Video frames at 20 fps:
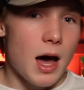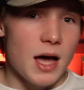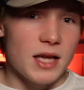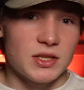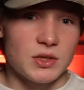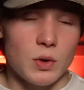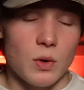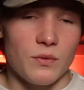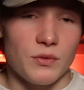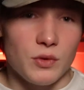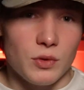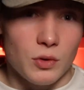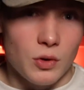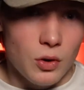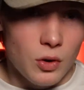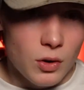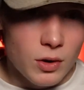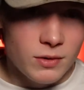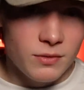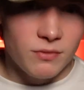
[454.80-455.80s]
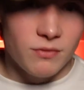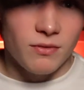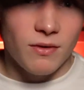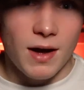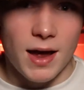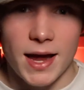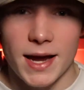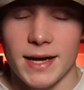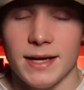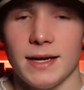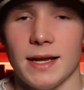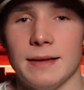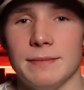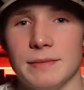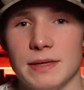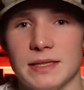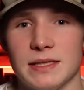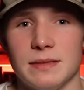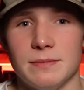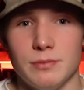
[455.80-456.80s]
So if you could find a
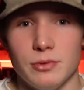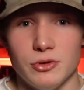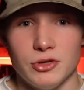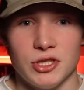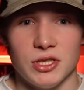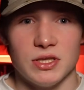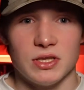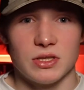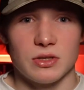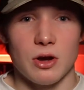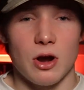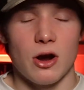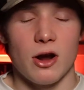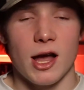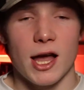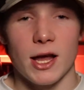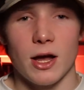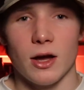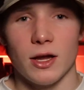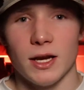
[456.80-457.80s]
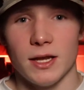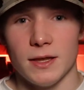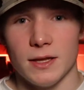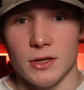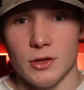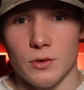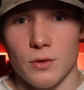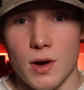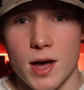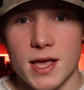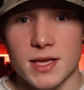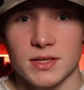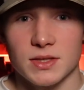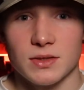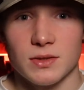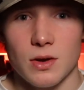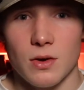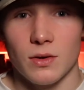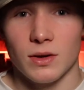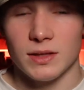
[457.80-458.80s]
Mitsubishi Starion in the
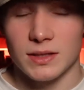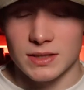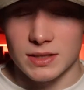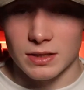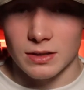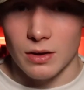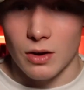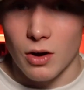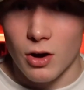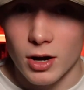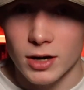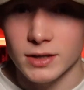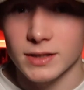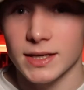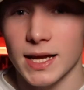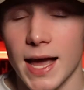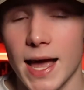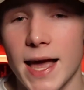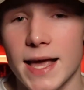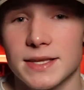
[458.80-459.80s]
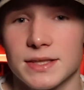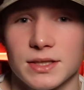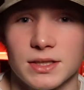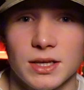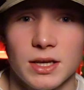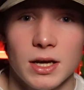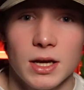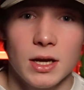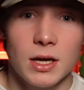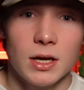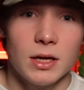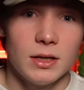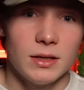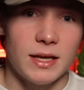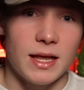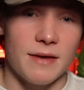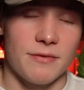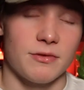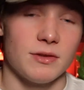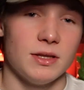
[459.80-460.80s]
US, though it's a hard task,
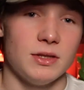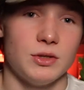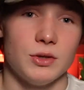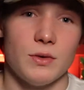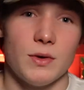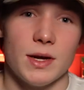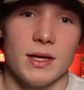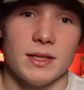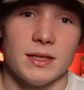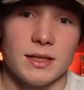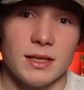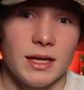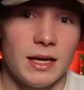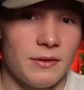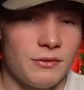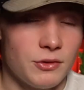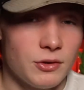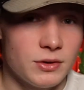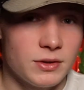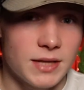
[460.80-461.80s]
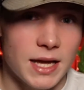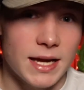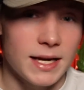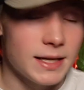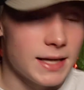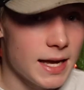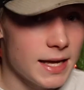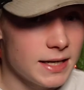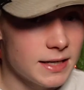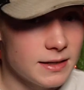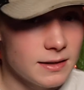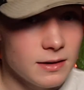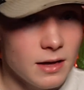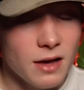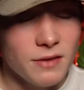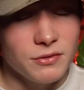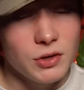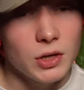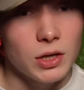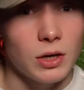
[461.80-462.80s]
definitely do it. If you're dedicated
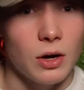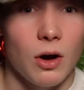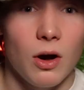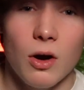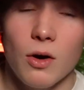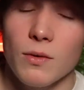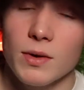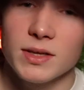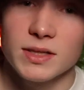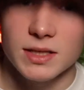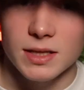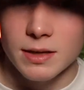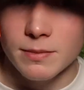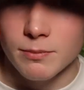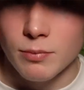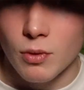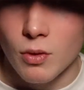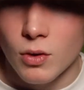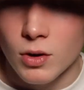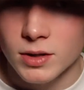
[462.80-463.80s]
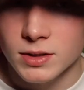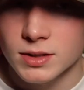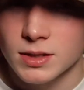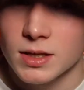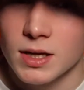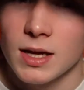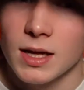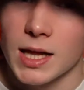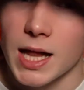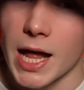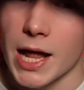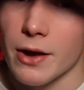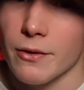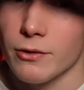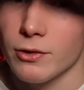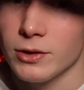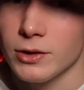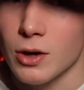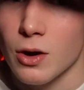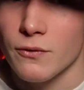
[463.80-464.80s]
enough, you can always import. I
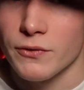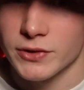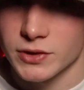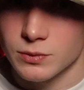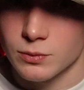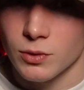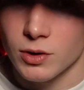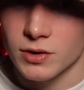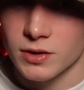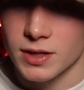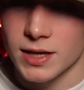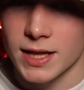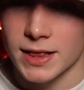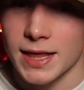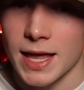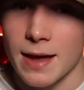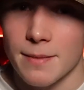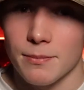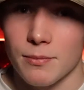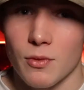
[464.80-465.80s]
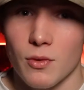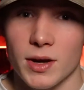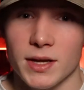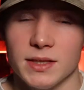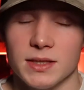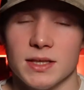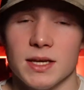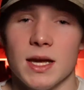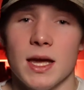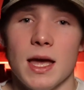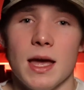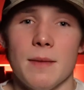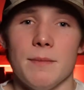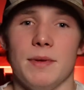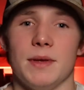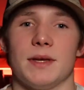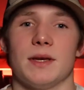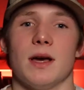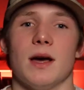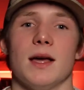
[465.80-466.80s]
don't really know if it's worth it at that point,
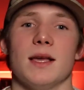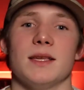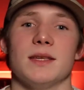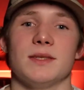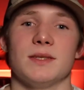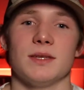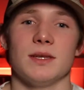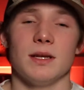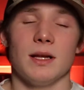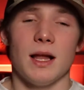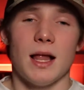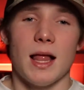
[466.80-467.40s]
because